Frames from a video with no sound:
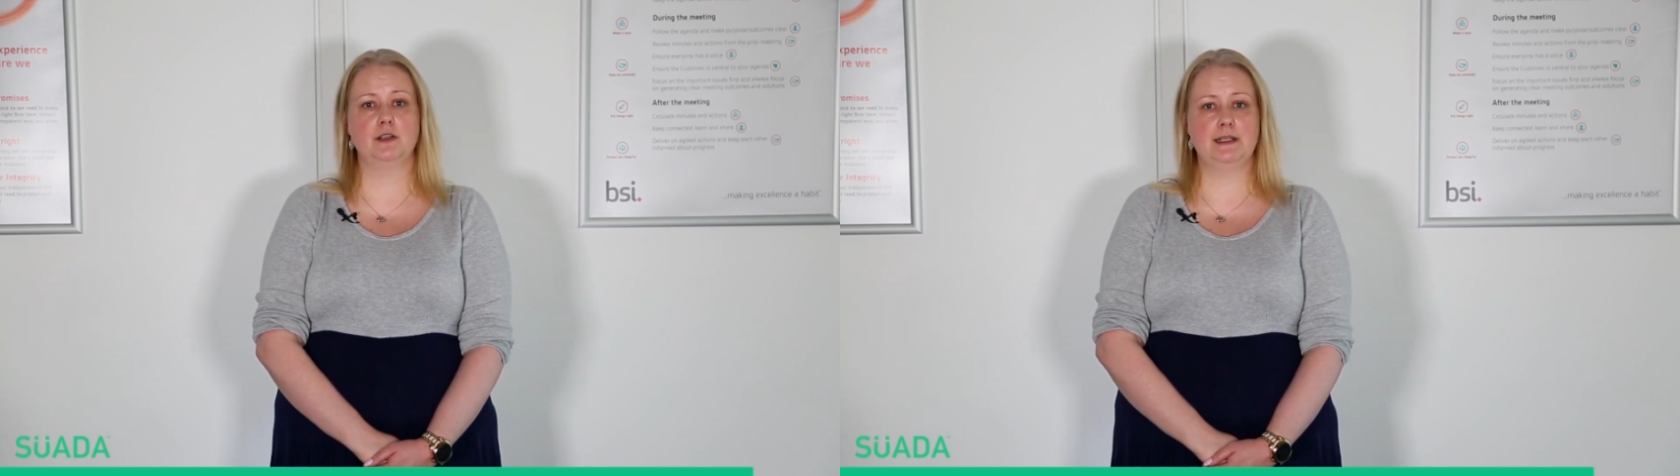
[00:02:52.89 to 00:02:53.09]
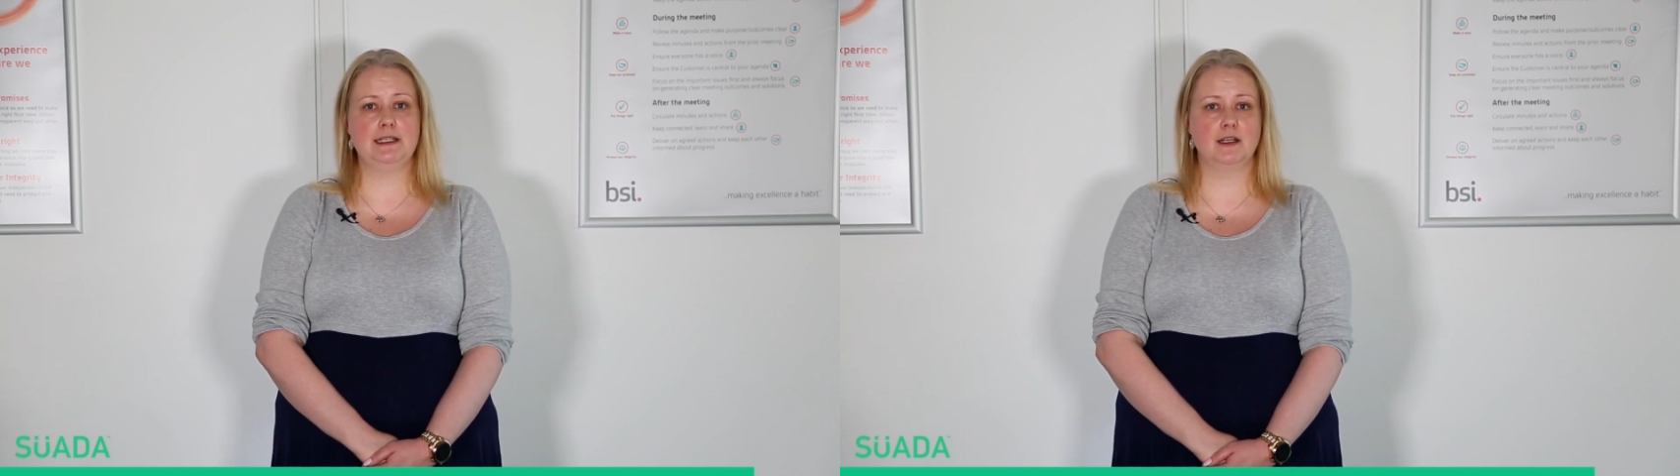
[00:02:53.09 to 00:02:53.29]

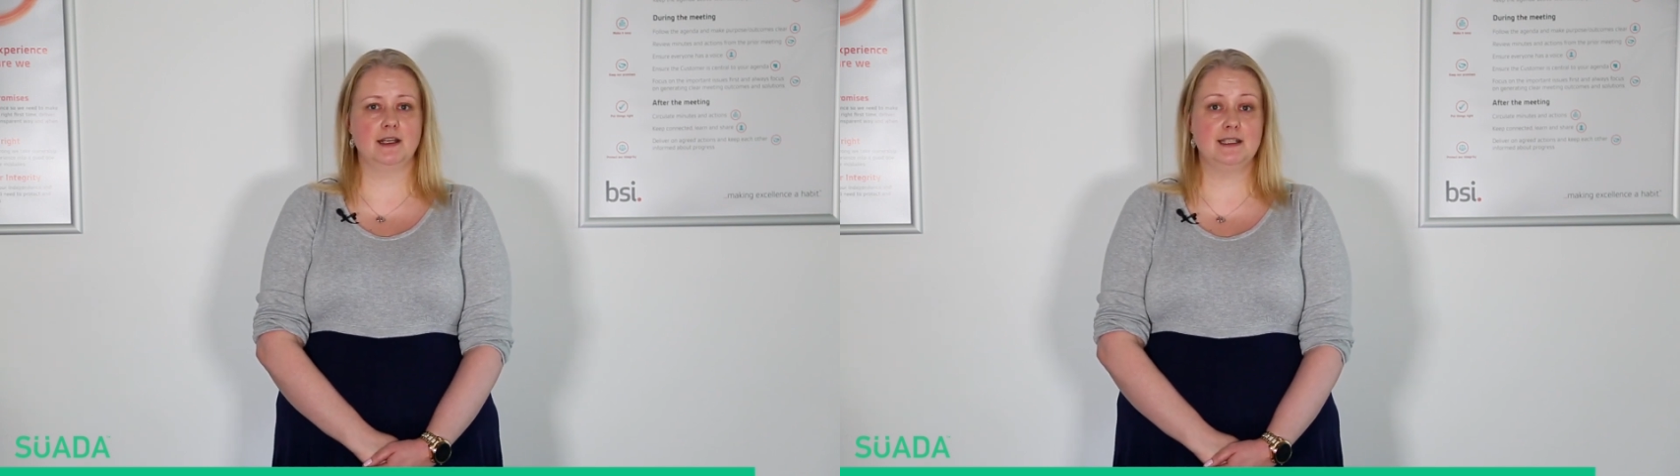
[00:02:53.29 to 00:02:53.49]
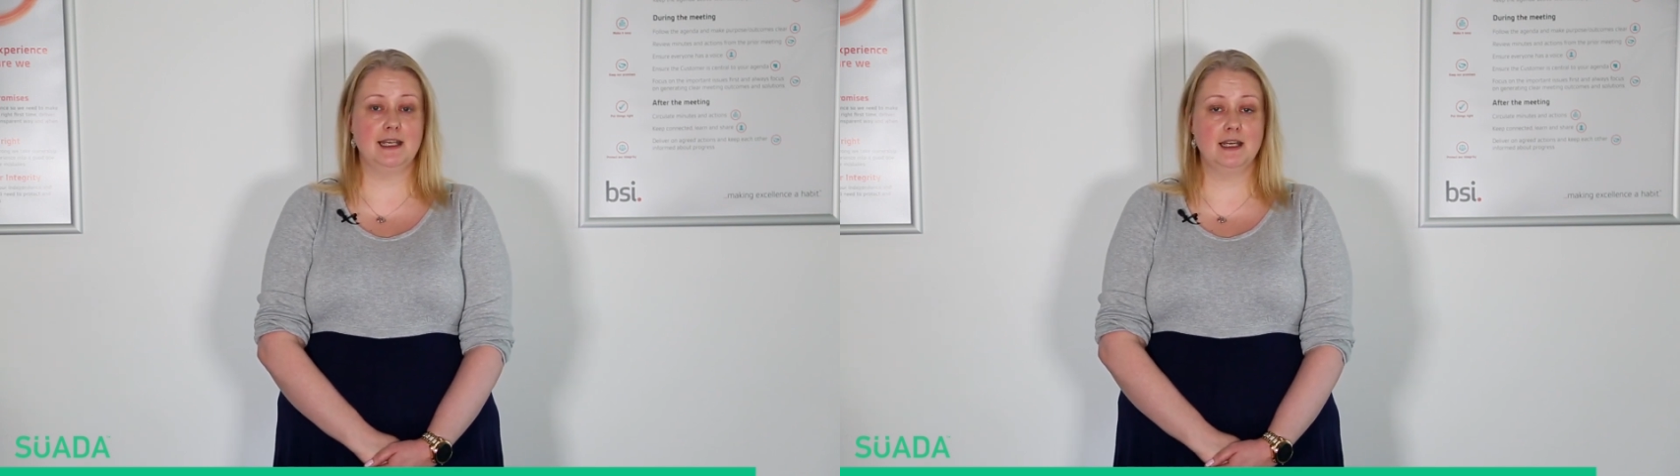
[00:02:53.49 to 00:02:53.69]

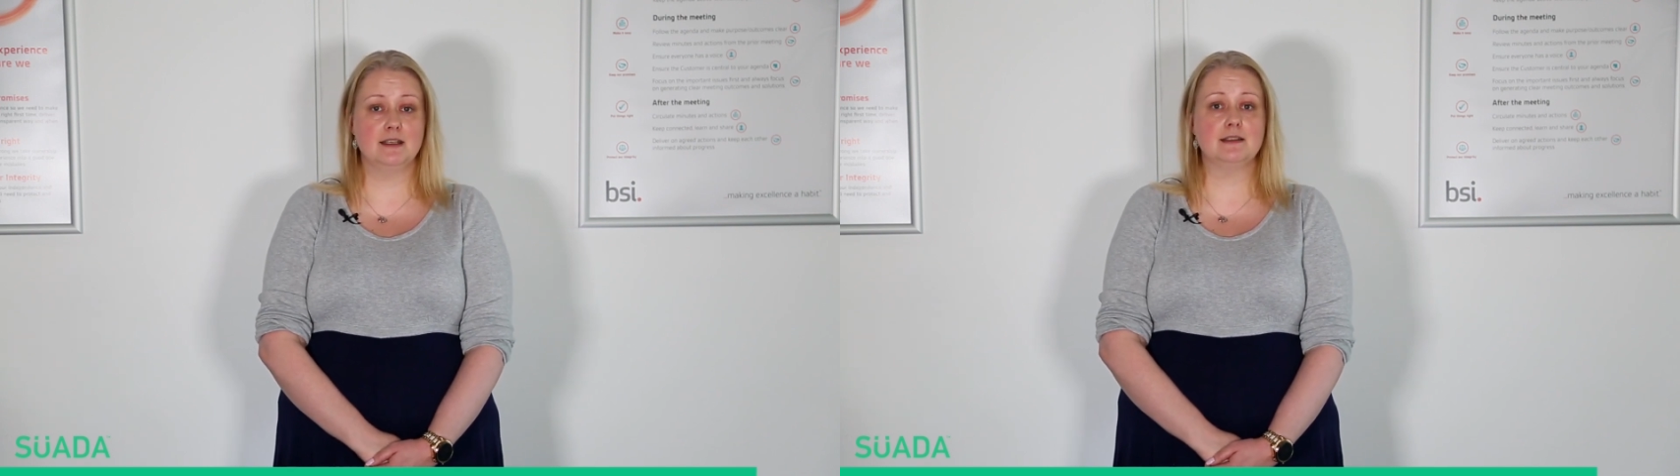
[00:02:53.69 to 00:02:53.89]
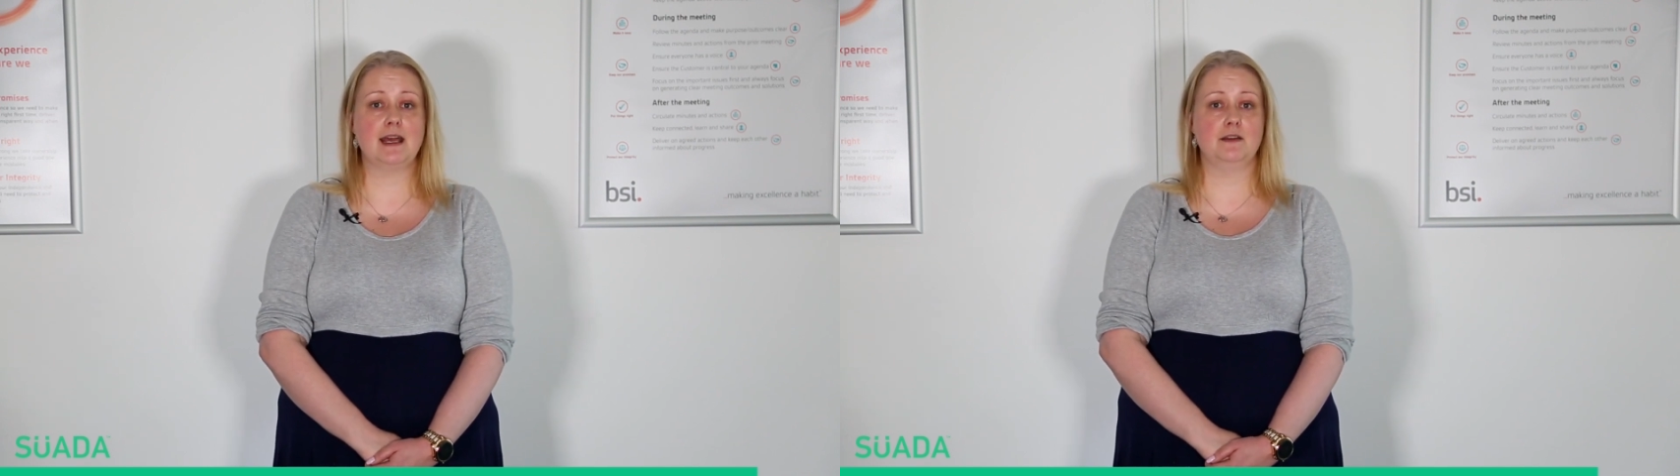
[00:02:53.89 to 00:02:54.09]

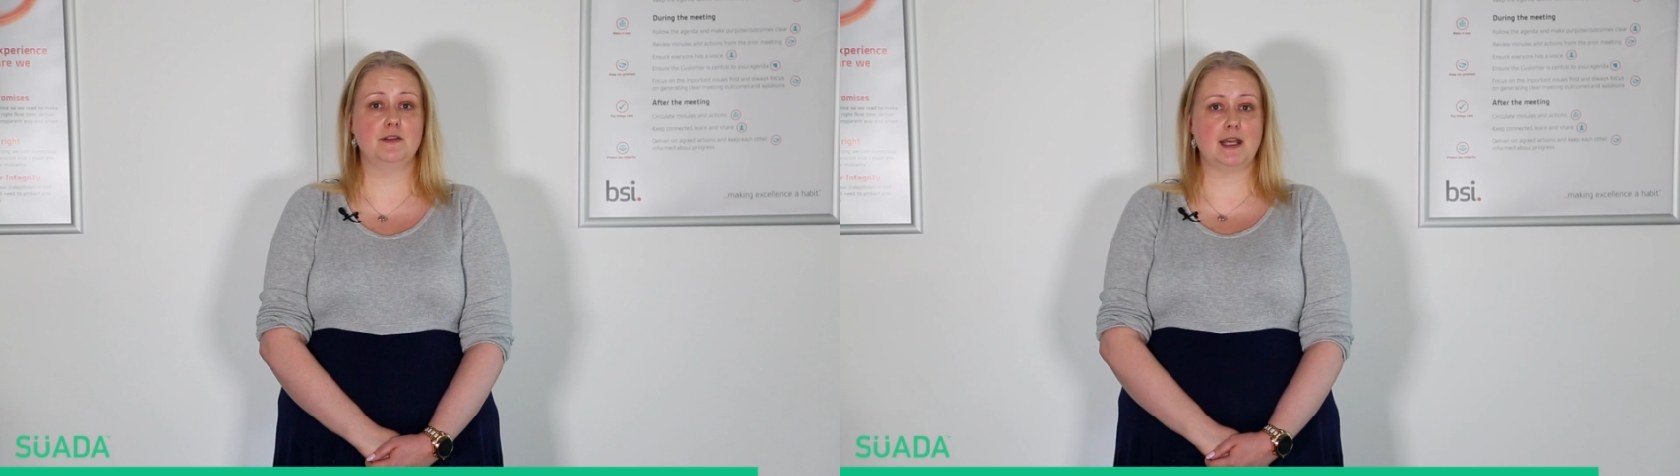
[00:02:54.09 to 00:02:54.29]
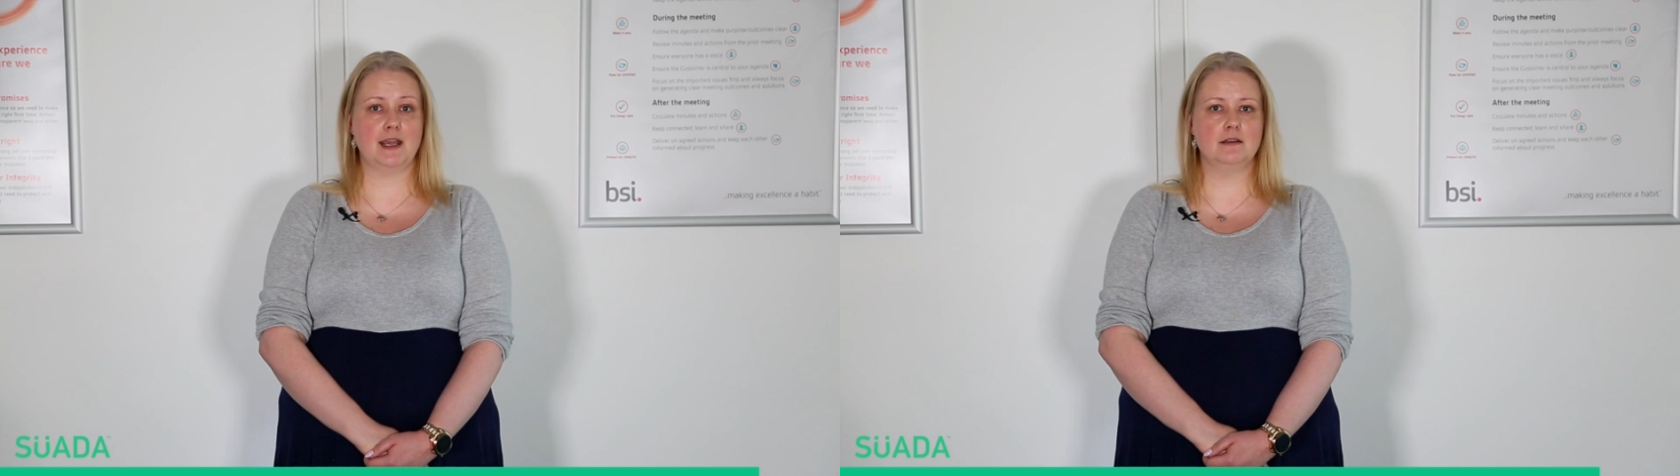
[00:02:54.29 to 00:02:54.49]
2019 as head of
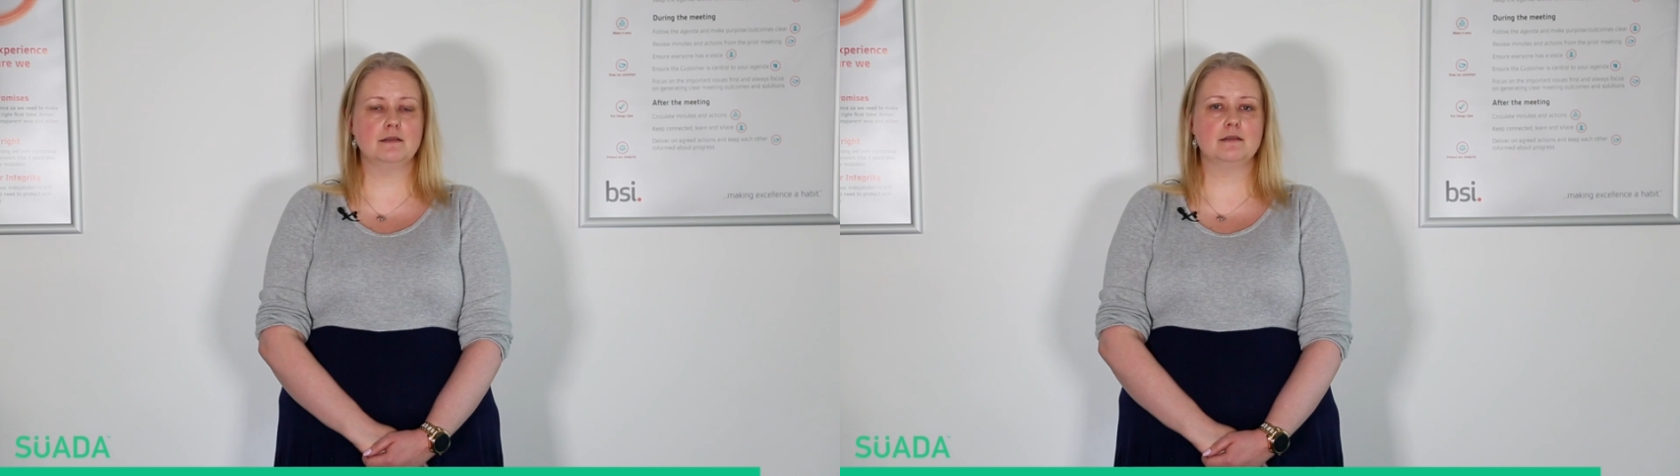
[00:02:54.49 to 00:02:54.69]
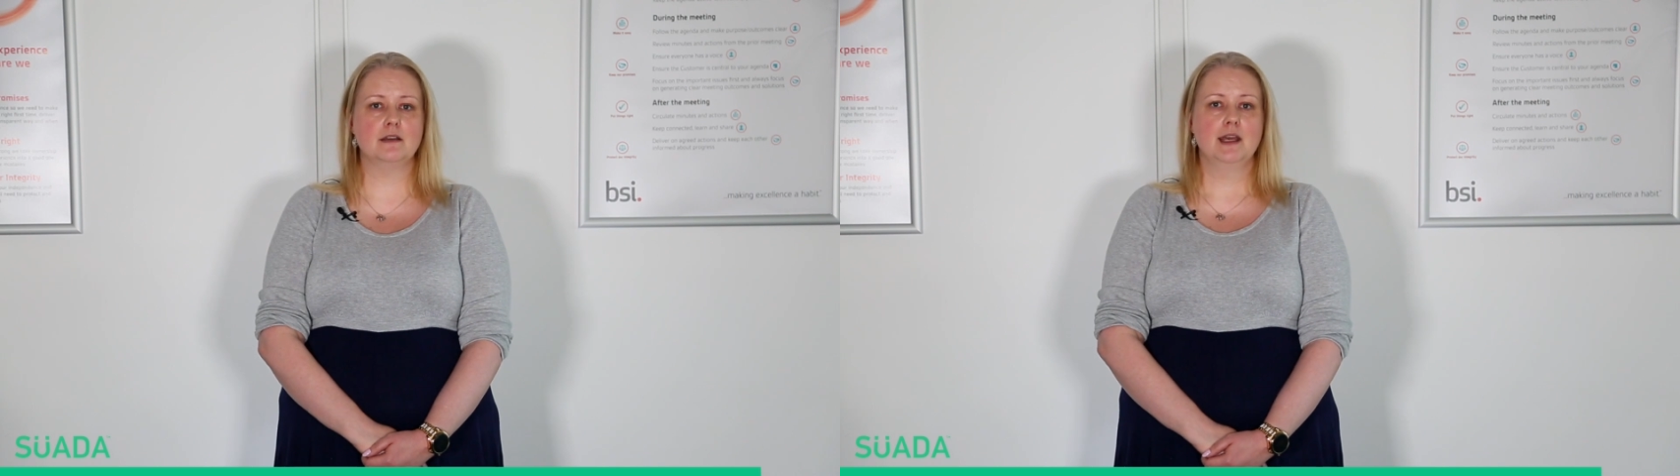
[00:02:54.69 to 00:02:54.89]

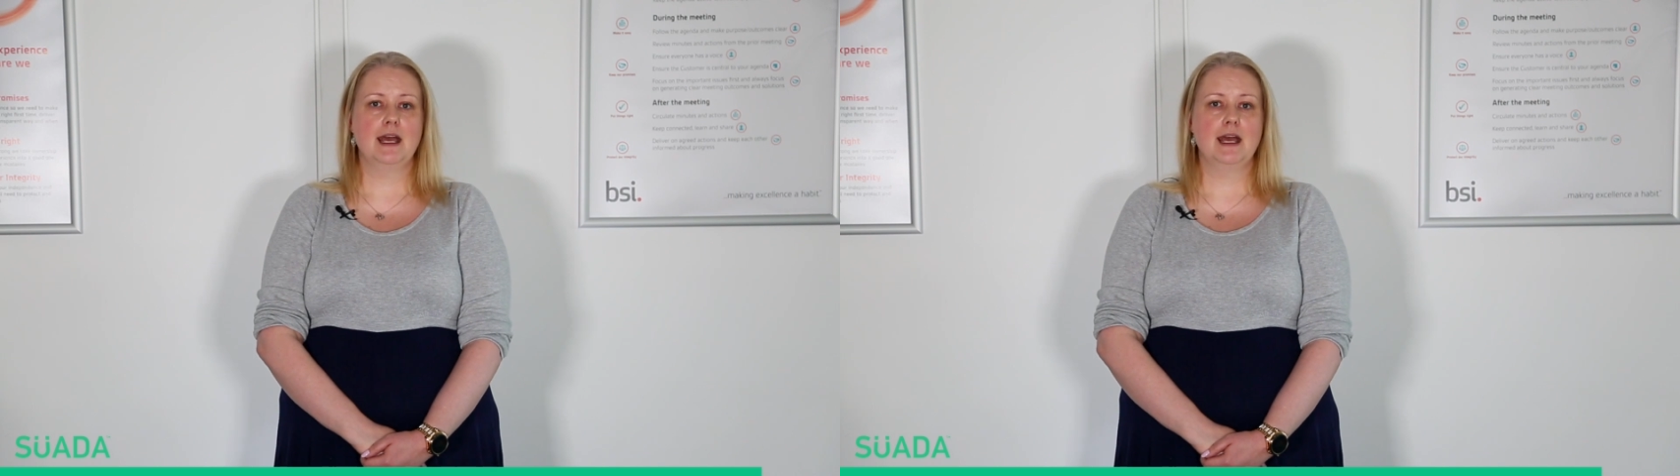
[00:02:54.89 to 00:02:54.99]
sales,